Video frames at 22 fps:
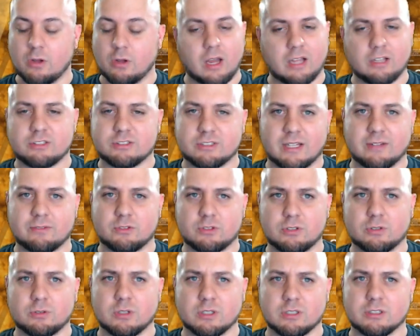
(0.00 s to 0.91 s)
I used to have
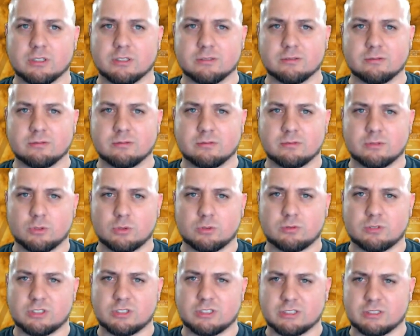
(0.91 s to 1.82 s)

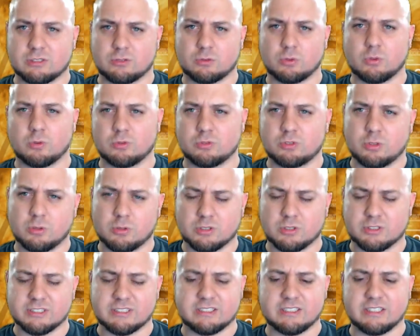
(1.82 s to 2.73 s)

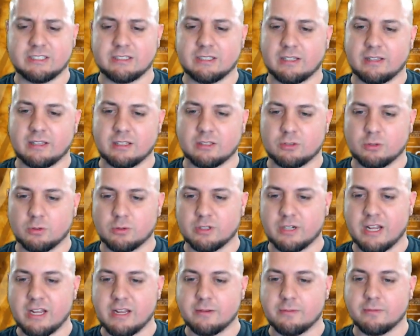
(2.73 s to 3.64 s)
216, I think,
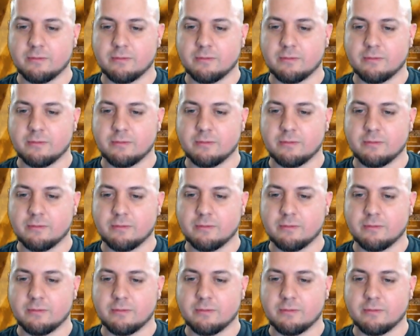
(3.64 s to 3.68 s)
208.